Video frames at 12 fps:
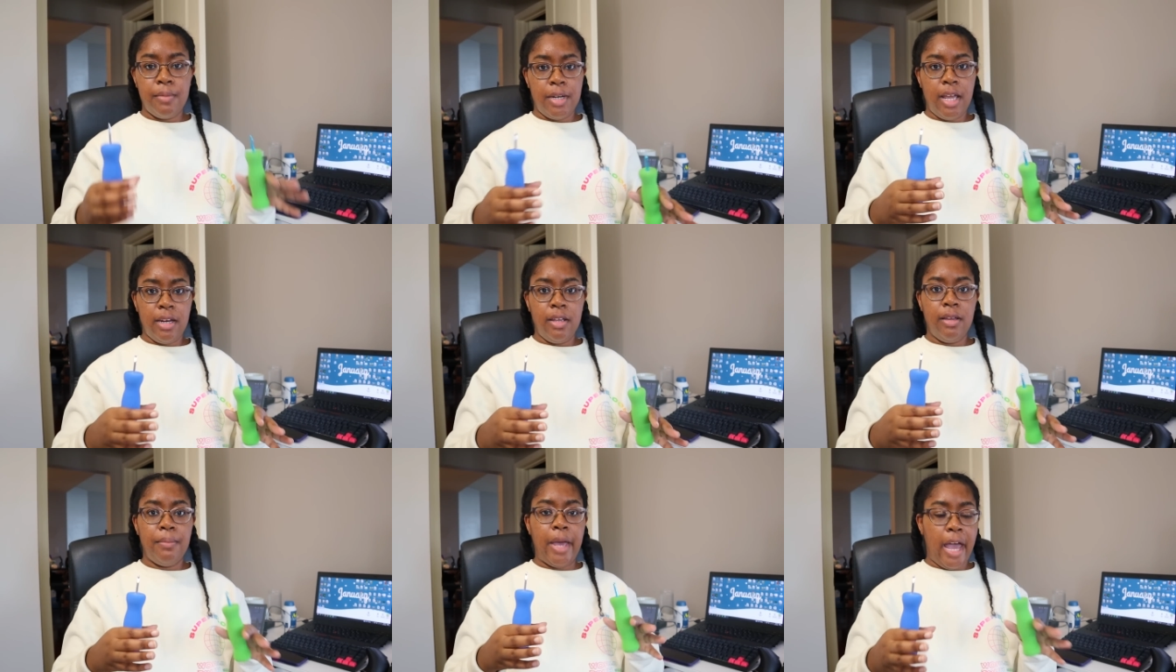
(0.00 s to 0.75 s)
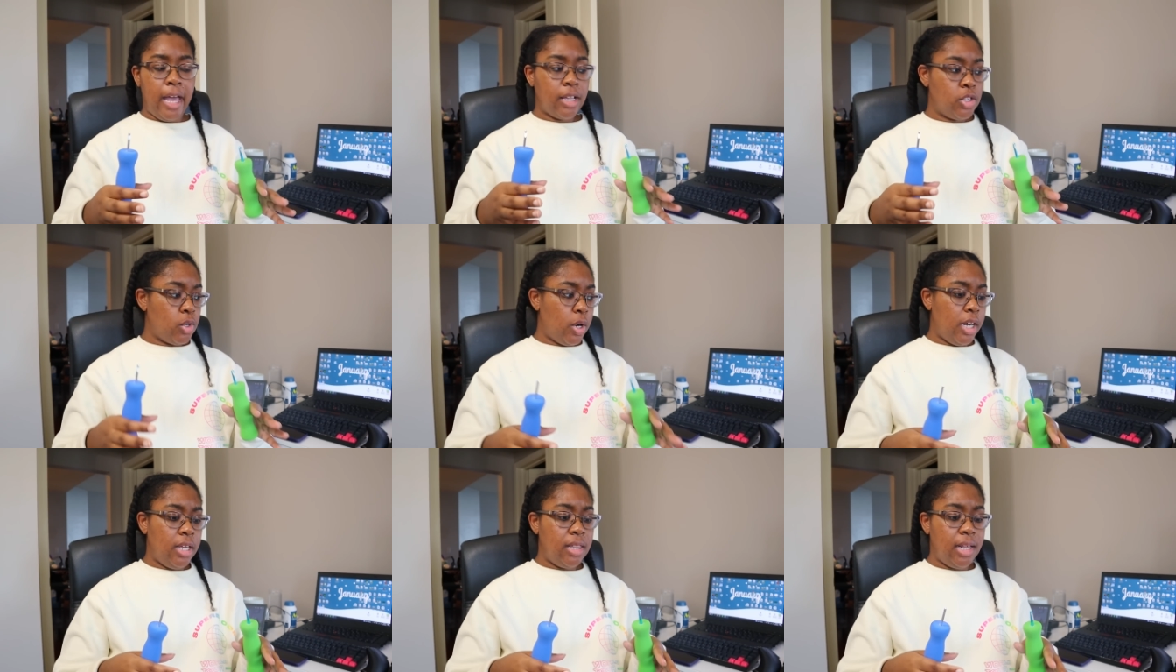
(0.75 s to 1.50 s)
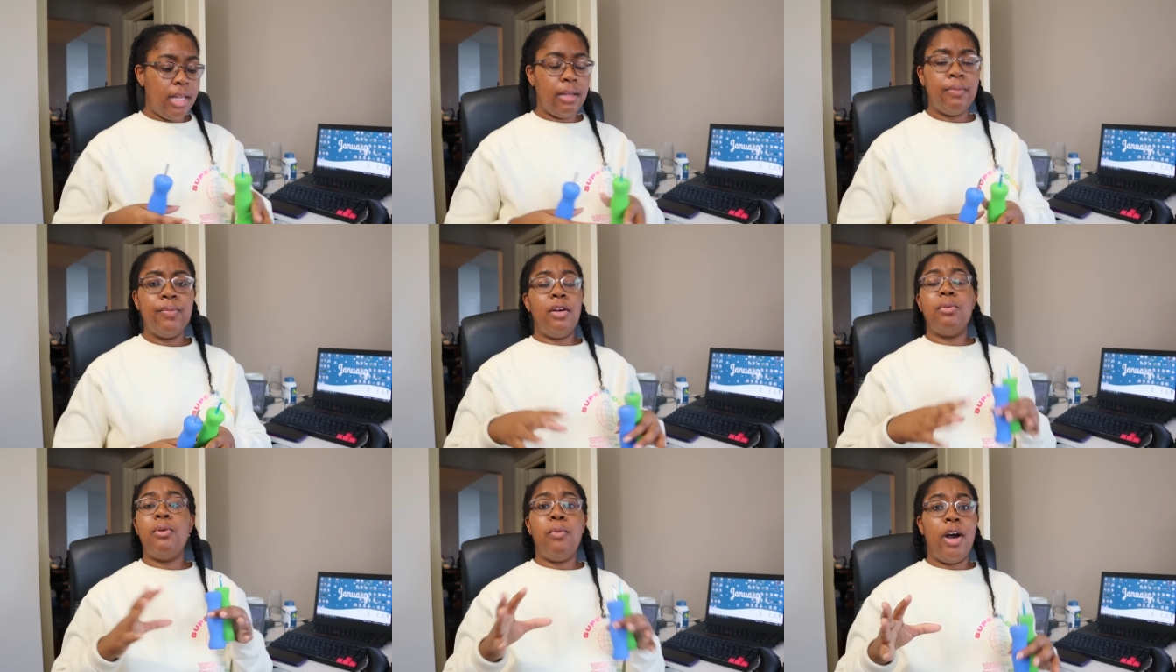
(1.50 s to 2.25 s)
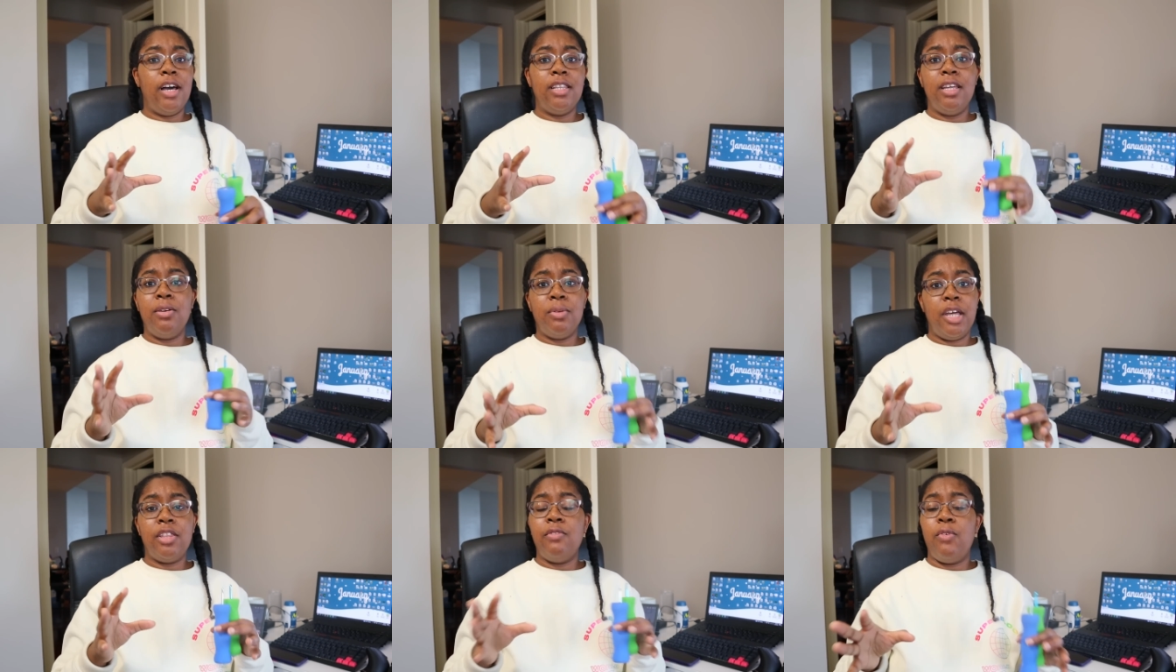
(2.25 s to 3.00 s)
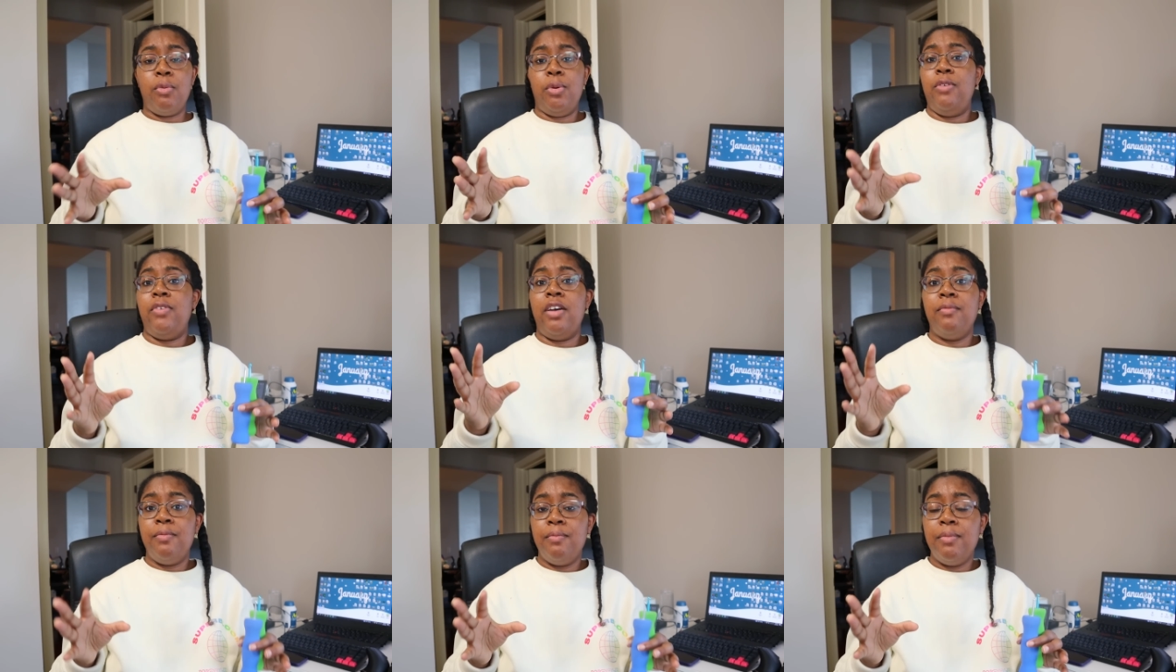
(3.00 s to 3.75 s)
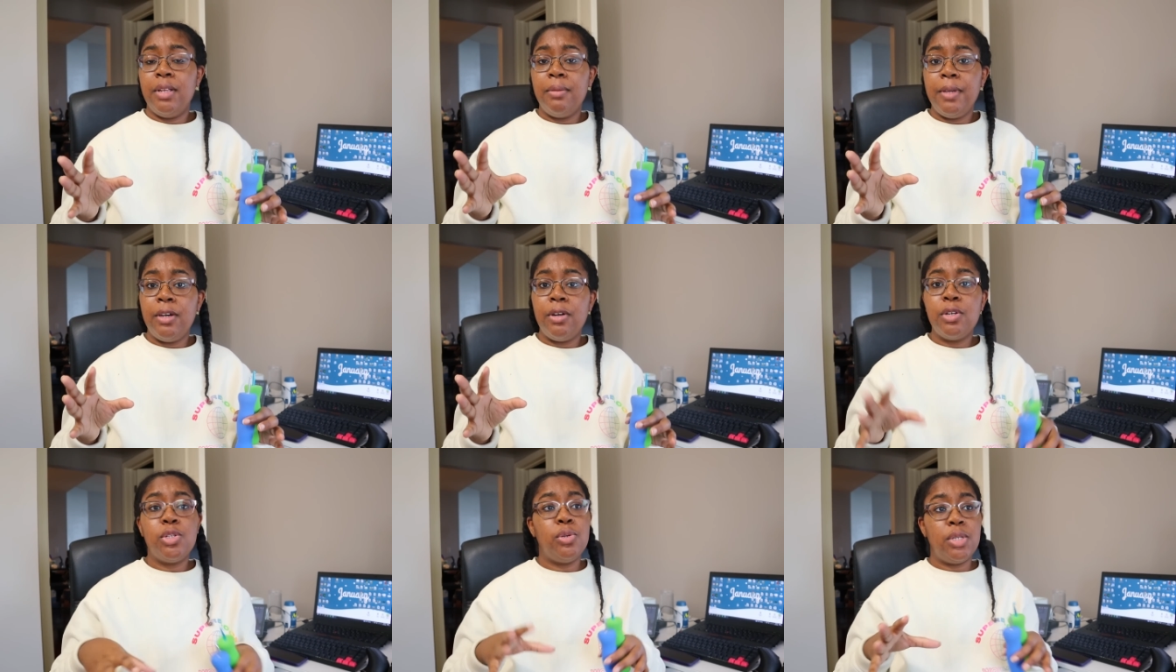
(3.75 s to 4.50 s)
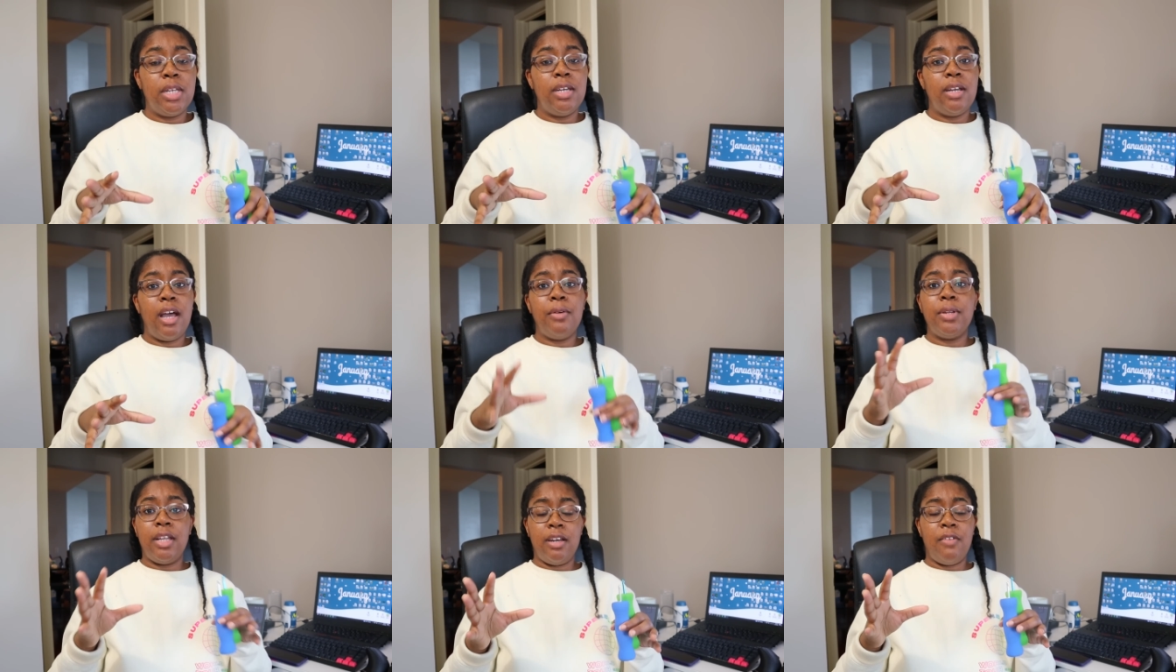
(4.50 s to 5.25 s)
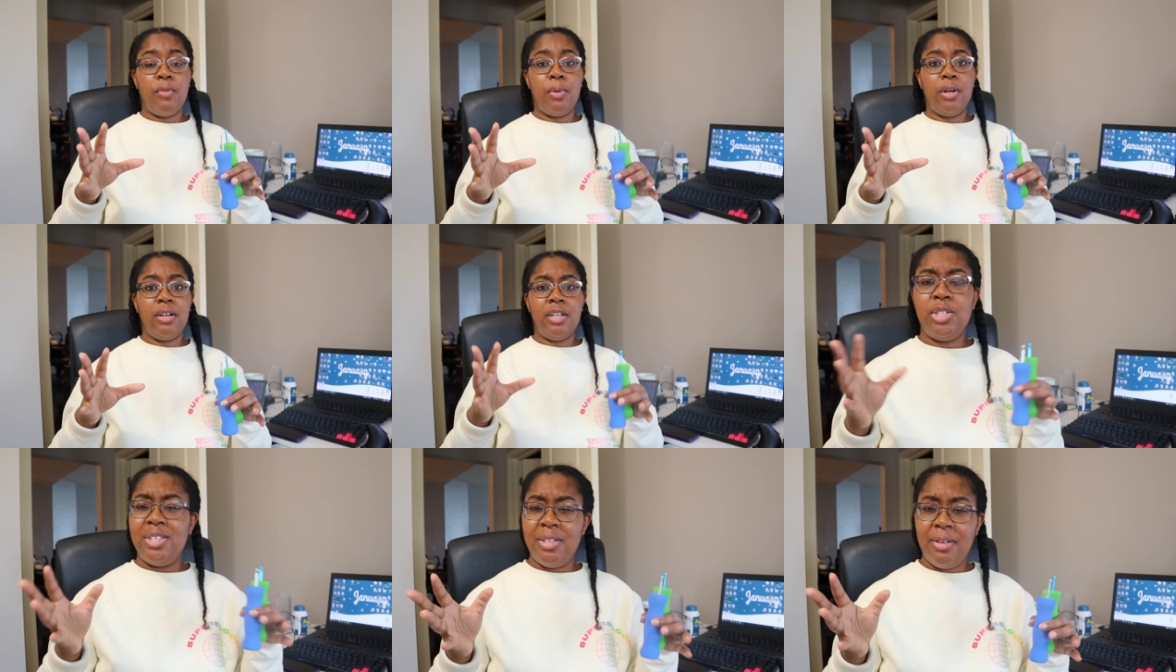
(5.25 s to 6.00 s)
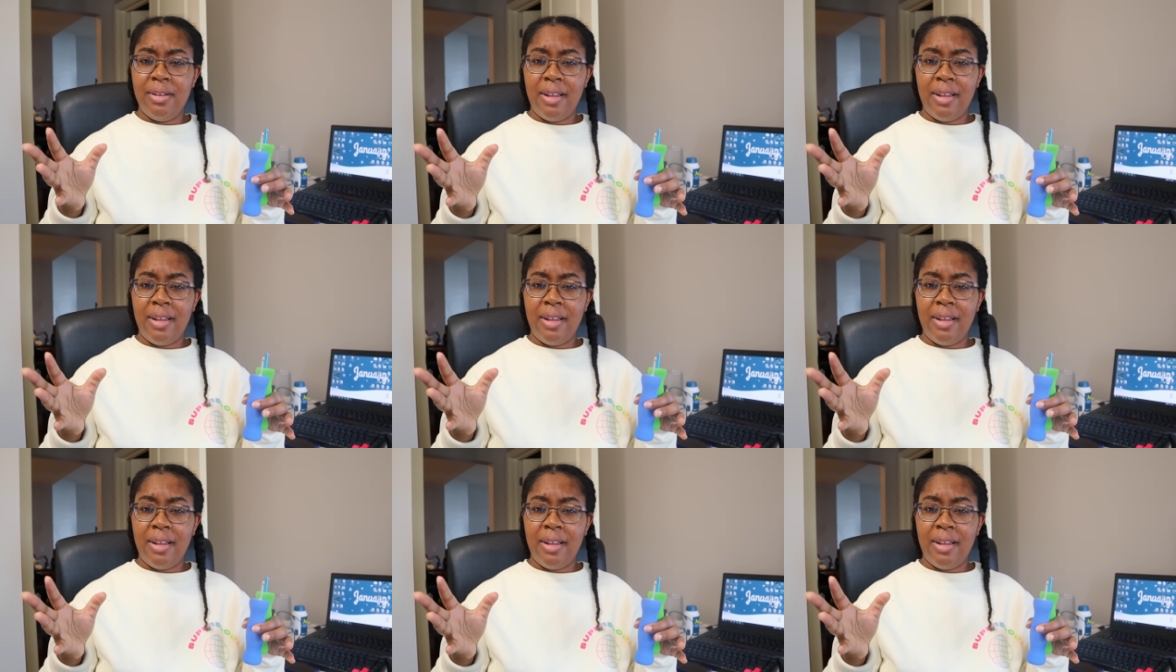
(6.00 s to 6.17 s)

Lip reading: come in any packs or anything. I don't know why they don't like the 4.5 millimeter. Susan, I would like to have a word. Is she still